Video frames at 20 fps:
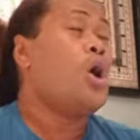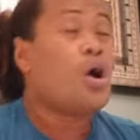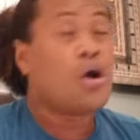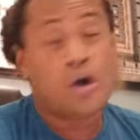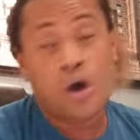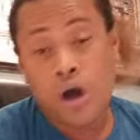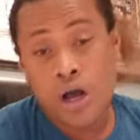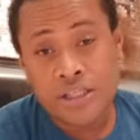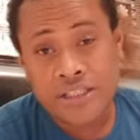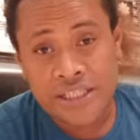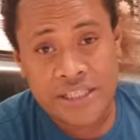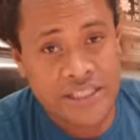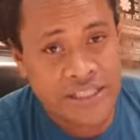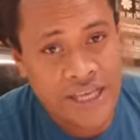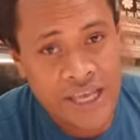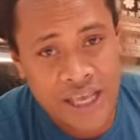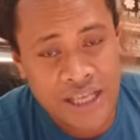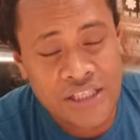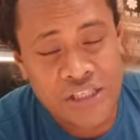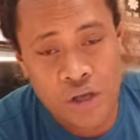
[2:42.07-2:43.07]
Cause it
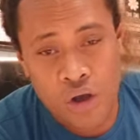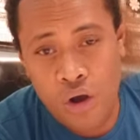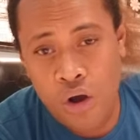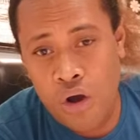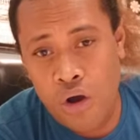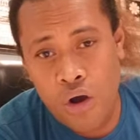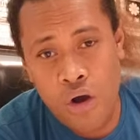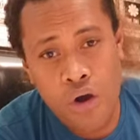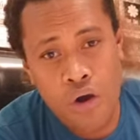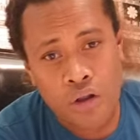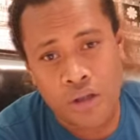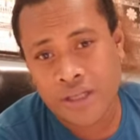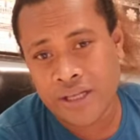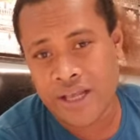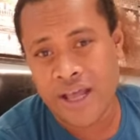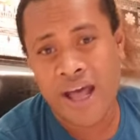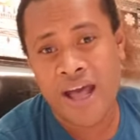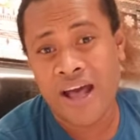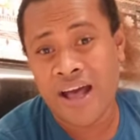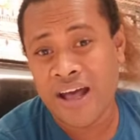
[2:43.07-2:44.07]
takes all
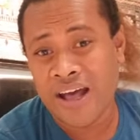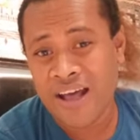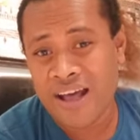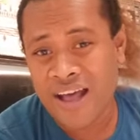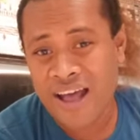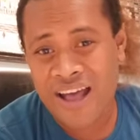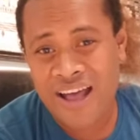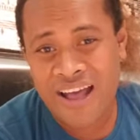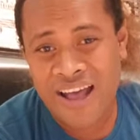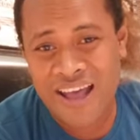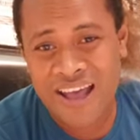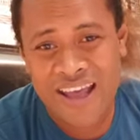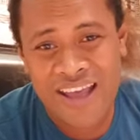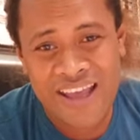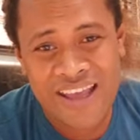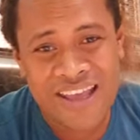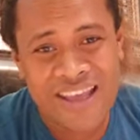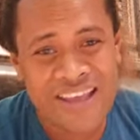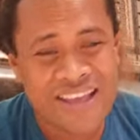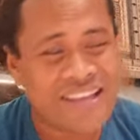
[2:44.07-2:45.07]

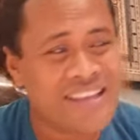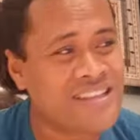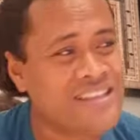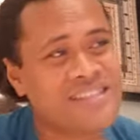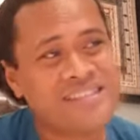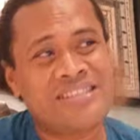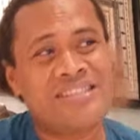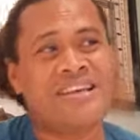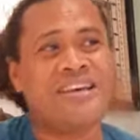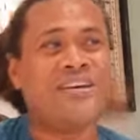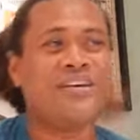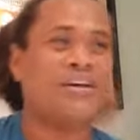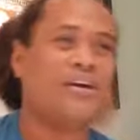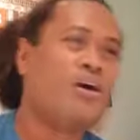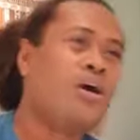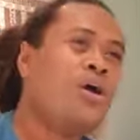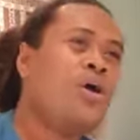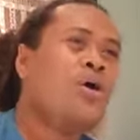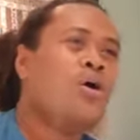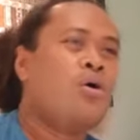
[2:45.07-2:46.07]
kinds, yeah.
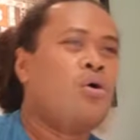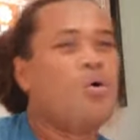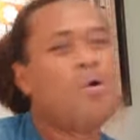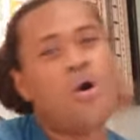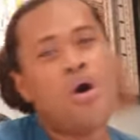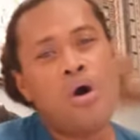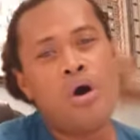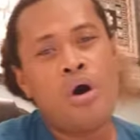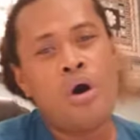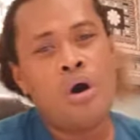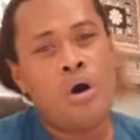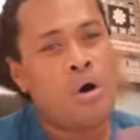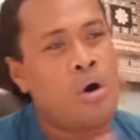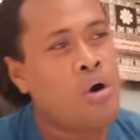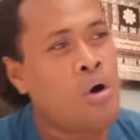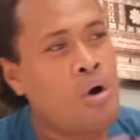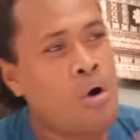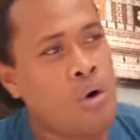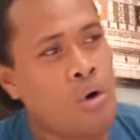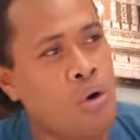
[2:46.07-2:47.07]

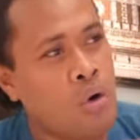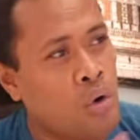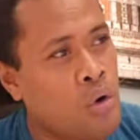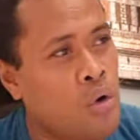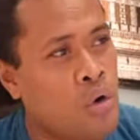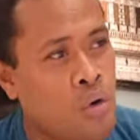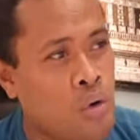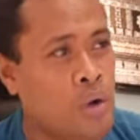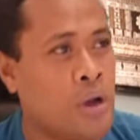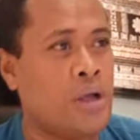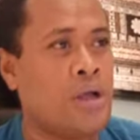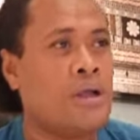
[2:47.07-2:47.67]
Oh,